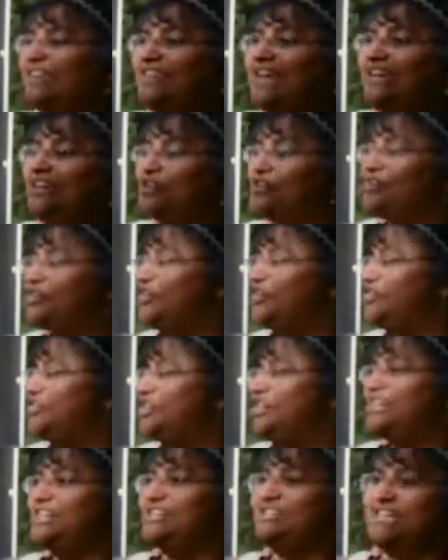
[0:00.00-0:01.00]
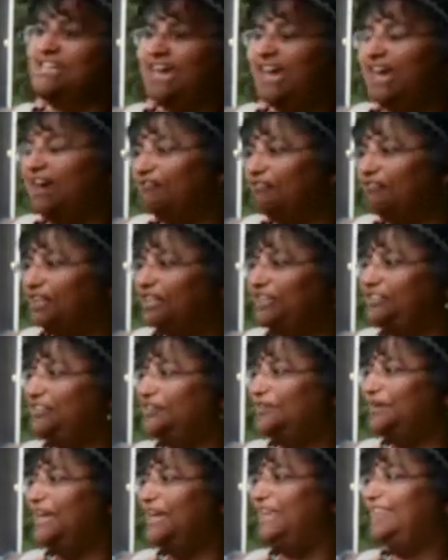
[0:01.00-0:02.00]
that you're no good and you can't really
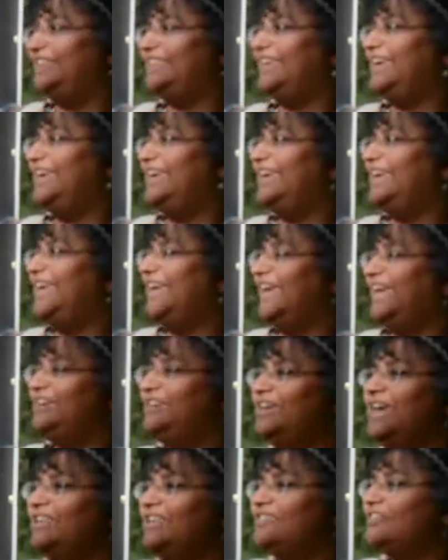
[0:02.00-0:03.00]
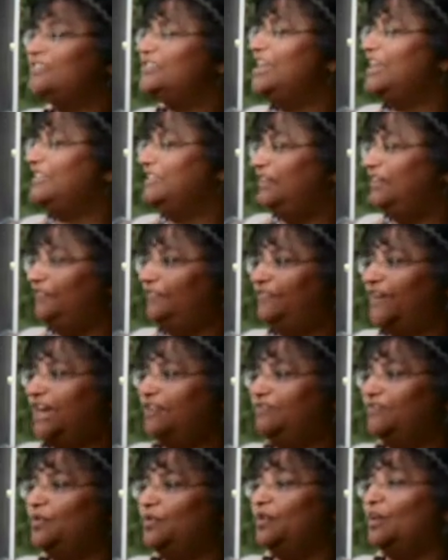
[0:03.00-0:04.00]
do anything and there's nothing to
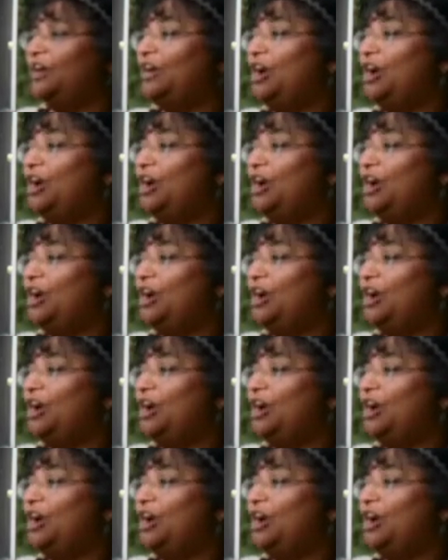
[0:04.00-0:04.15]
fight for,